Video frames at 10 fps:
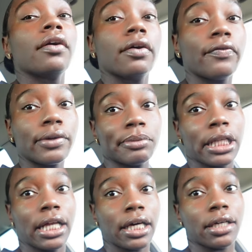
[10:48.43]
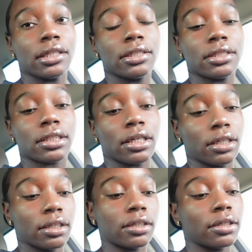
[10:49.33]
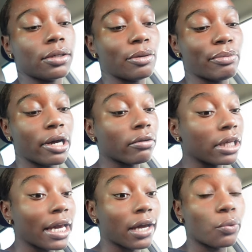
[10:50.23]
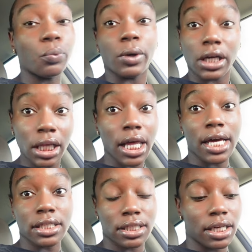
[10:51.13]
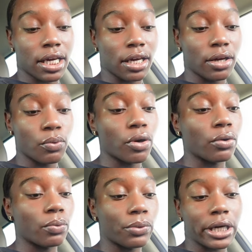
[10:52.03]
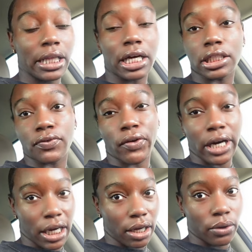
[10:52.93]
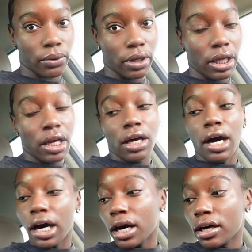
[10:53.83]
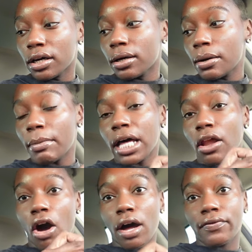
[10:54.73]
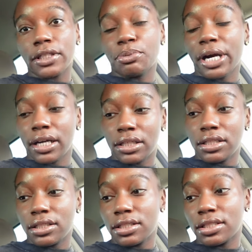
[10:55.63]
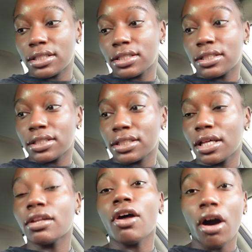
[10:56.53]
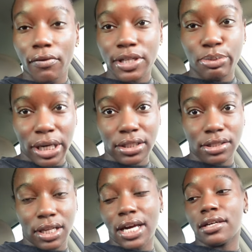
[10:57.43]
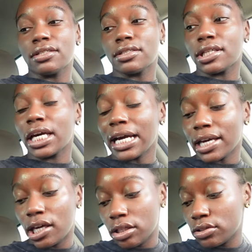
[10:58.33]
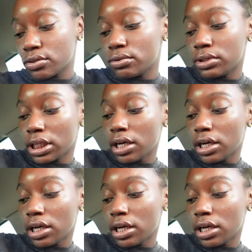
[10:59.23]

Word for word: from class. um I only had one class today, well one class for right now. Um my law office practice law office practice class, it got canceled.